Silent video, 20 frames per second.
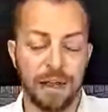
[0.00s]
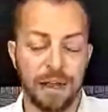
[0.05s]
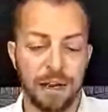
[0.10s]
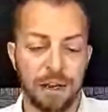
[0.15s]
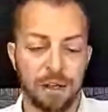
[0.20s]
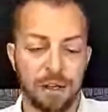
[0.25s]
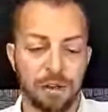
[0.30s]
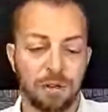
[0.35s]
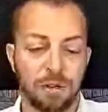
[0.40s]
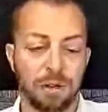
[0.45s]
and
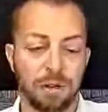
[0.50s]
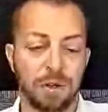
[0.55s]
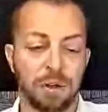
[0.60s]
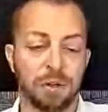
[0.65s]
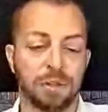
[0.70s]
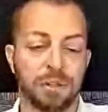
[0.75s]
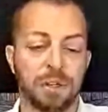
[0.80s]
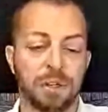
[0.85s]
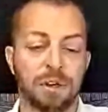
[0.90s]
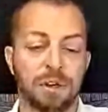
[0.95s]
it
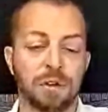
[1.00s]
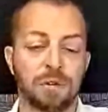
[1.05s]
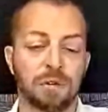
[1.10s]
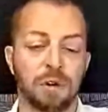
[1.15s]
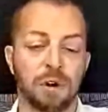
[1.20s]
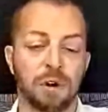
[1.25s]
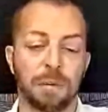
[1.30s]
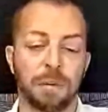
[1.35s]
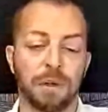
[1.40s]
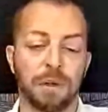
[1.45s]
concludes the
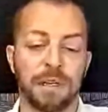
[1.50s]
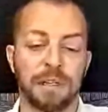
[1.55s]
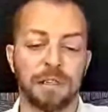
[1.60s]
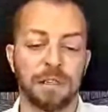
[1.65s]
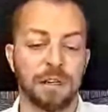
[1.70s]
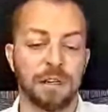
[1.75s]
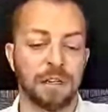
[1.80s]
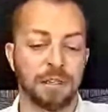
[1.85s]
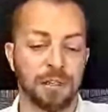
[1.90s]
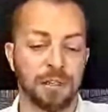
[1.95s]
new normal
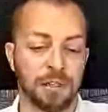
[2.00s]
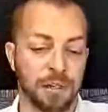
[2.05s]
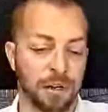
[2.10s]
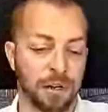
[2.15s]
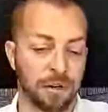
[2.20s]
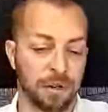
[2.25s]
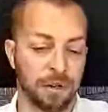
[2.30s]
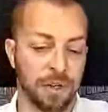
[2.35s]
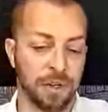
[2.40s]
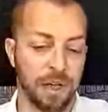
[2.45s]
isn't
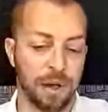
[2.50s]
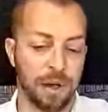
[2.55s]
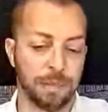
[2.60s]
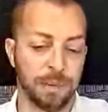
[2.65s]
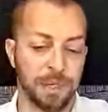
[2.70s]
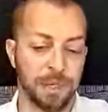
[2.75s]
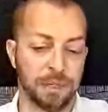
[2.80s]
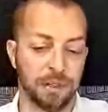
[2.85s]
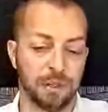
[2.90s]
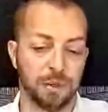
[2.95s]
necessarily
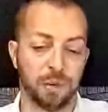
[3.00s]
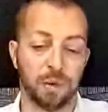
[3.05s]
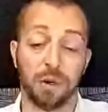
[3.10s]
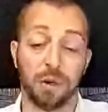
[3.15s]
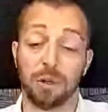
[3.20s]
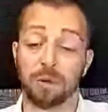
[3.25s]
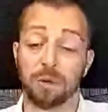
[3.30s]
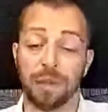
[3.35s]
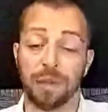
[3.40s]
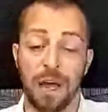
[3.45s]
a business
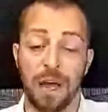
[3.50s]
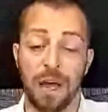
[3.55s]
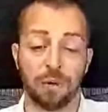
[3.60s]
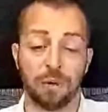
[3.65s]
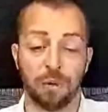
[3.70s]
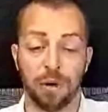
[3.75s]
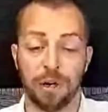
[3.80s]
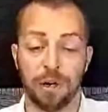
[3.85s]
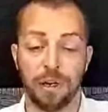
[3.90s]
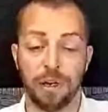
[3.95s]
world
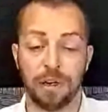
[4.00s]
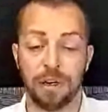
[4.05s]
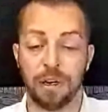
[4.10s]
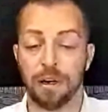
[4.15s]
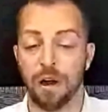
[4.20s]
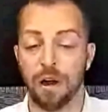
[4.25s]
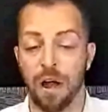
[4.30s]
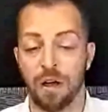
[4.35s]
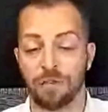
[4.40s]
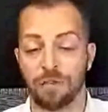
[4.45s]
without
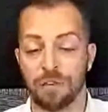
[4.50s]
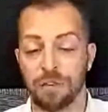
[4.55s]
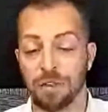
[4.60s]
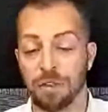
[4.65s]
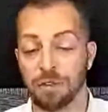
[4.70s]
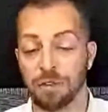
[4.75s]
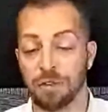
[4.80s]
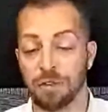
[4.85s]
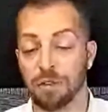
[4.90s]
working in an office.